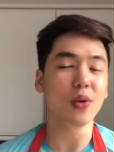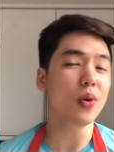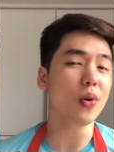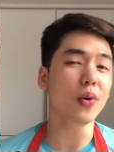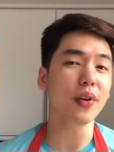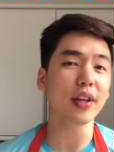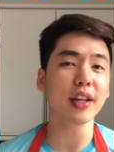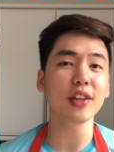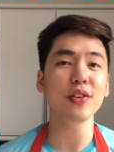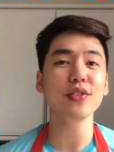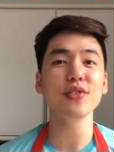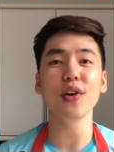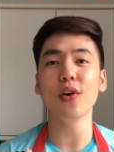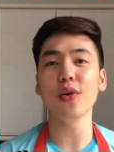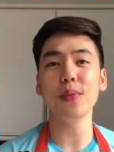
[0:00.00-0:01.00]
Or you can use
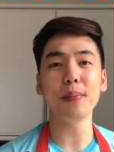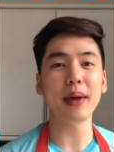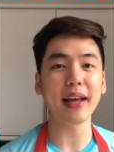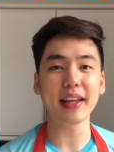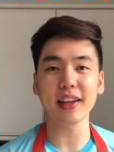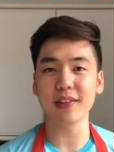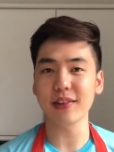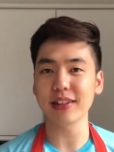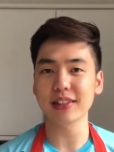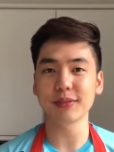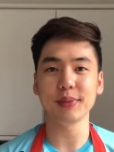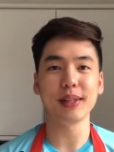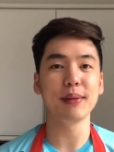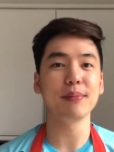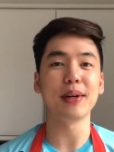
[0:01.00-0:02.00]
your own pancake
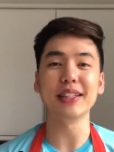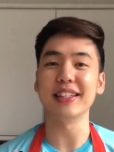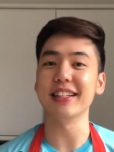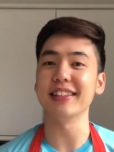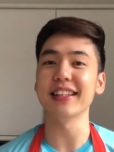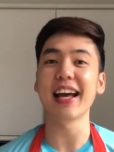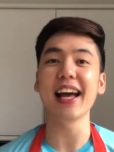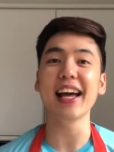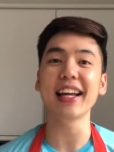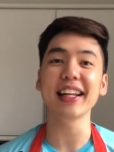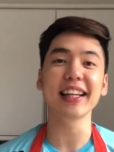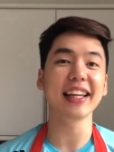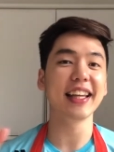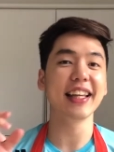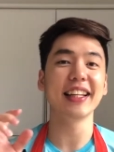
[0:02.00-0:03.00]
recipe, but just
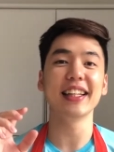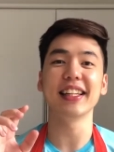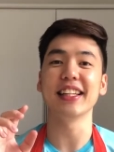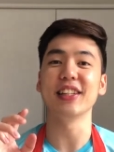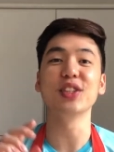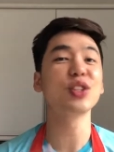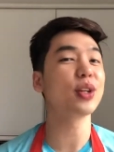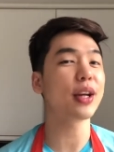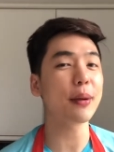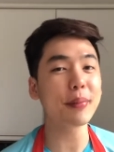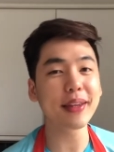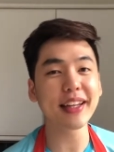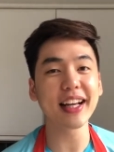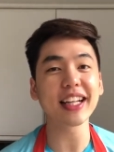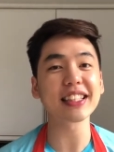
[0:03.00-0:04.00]
adding in the sugared
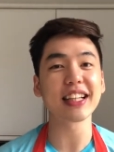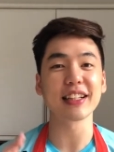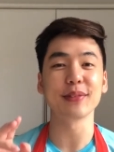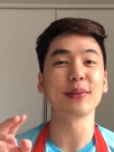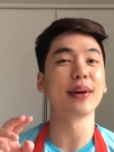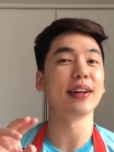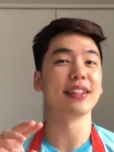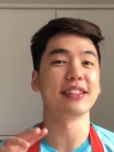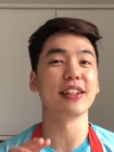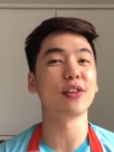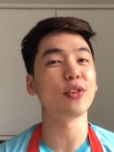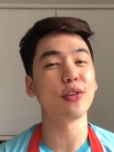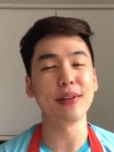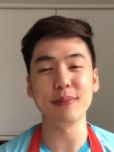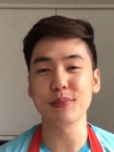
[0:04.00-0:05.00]
peanuts as well as the
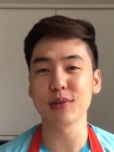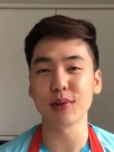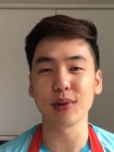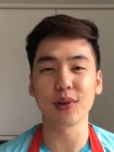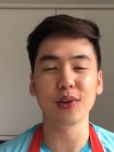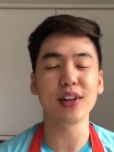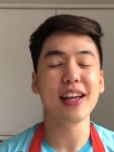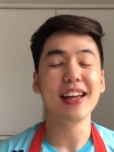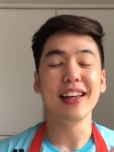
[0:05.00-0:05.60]
cream sweet corn.